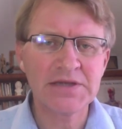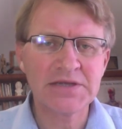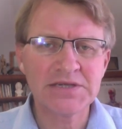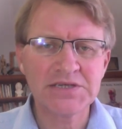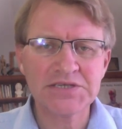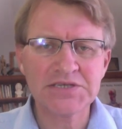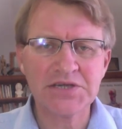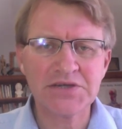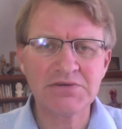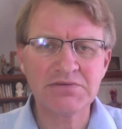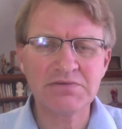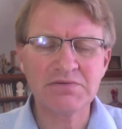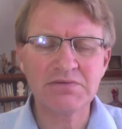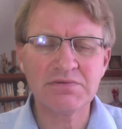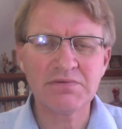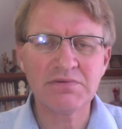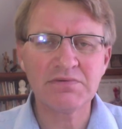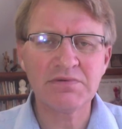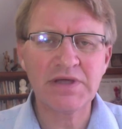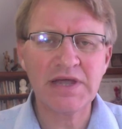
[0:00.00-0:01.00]
So
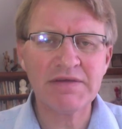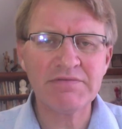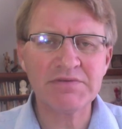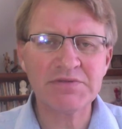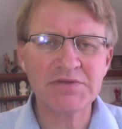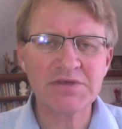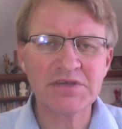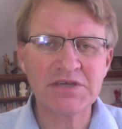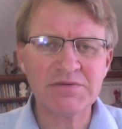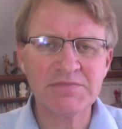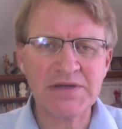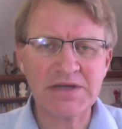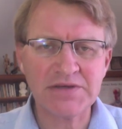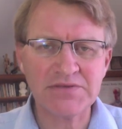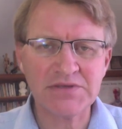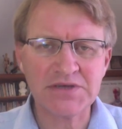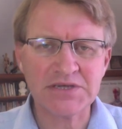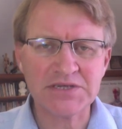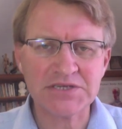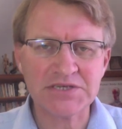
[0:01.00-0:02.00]
have a think about
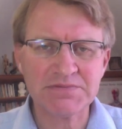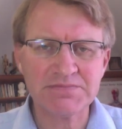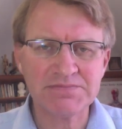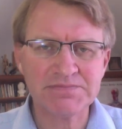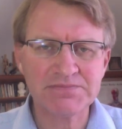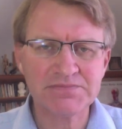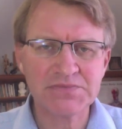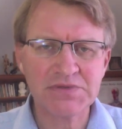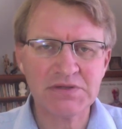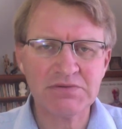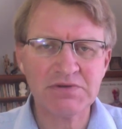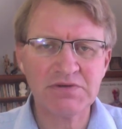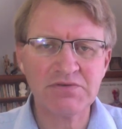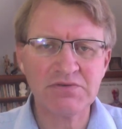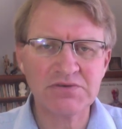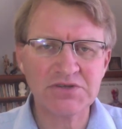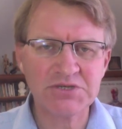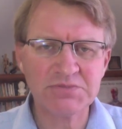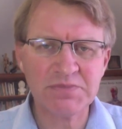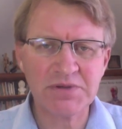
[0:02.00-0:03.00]
this. We've
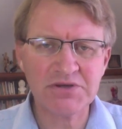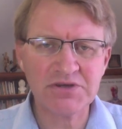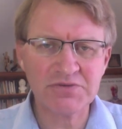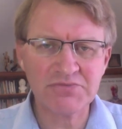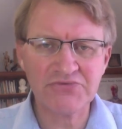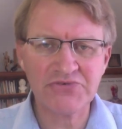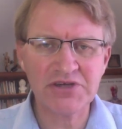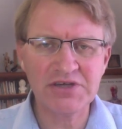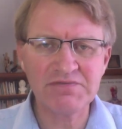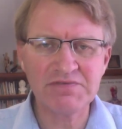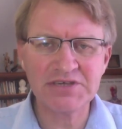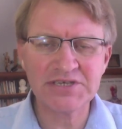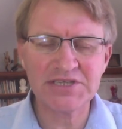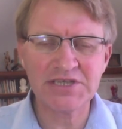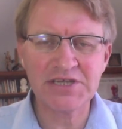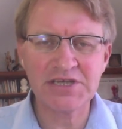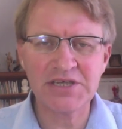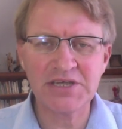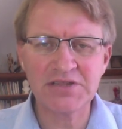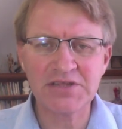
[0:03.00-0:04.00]
already spoken
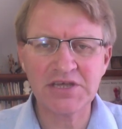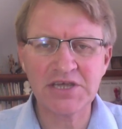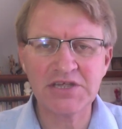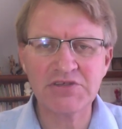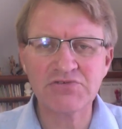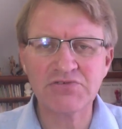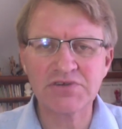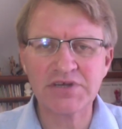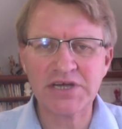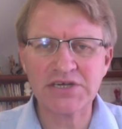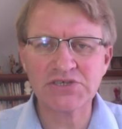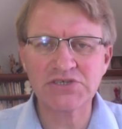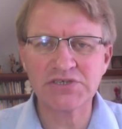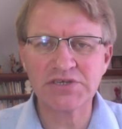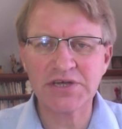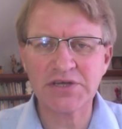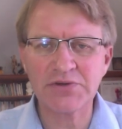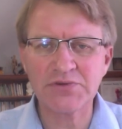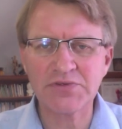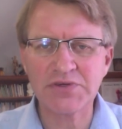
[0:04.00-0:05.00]
previously in the introduction
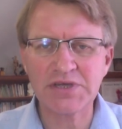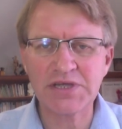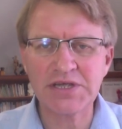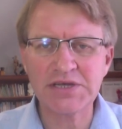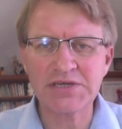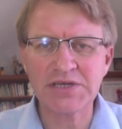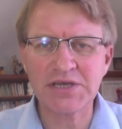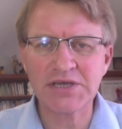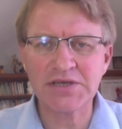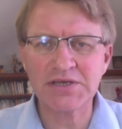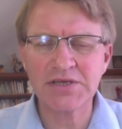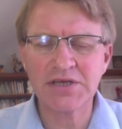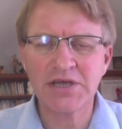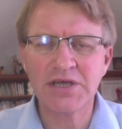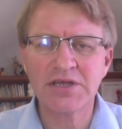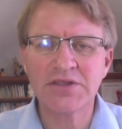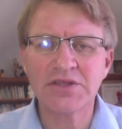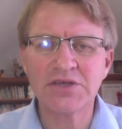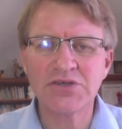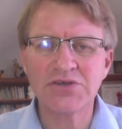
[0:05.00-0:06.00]
to healthy eating
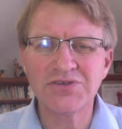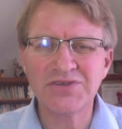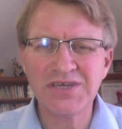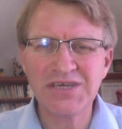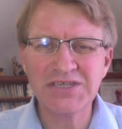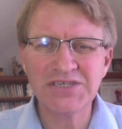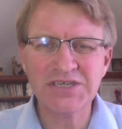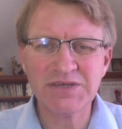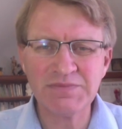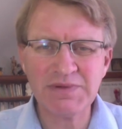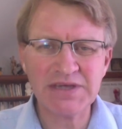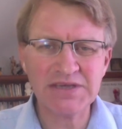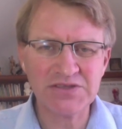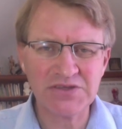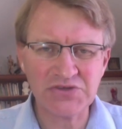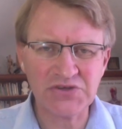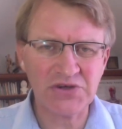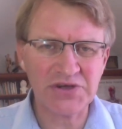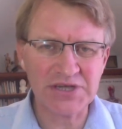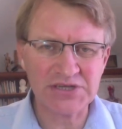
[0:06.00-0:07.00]
that you need to make the
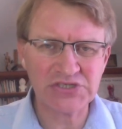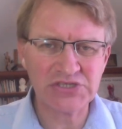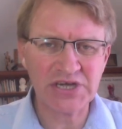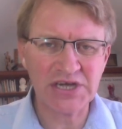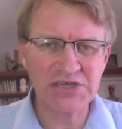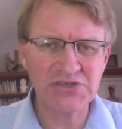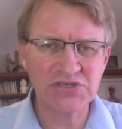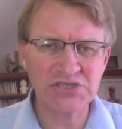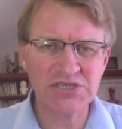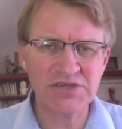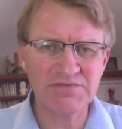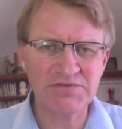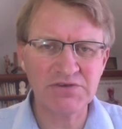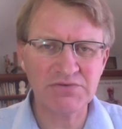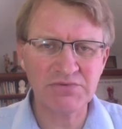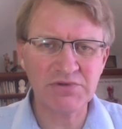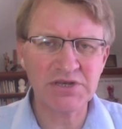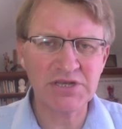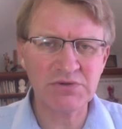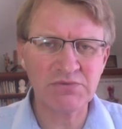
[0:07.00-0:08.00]
diet changes if you
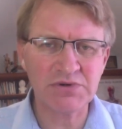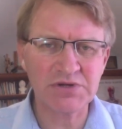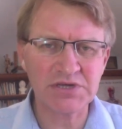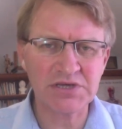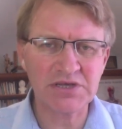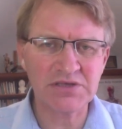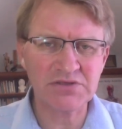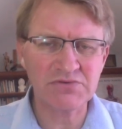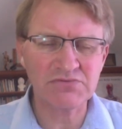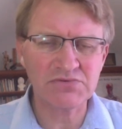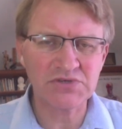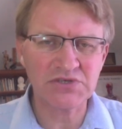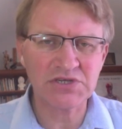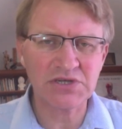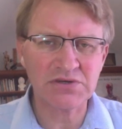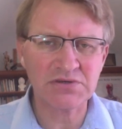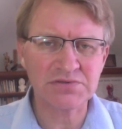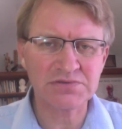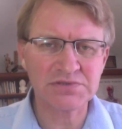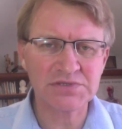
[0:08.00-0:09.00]
really want to get the result.